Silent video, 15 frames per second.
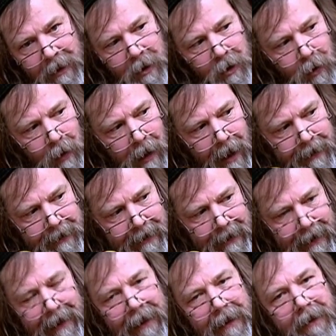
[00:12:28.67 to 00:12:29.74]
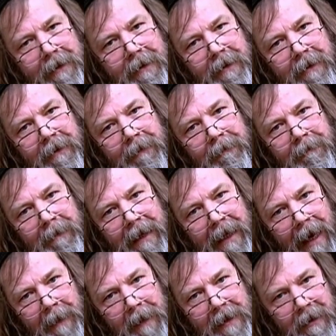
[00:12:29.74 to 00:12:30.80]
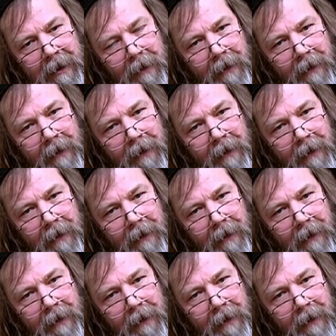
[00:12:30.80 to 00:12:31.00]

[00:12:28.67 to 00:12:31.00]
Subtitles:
to London, England, the capital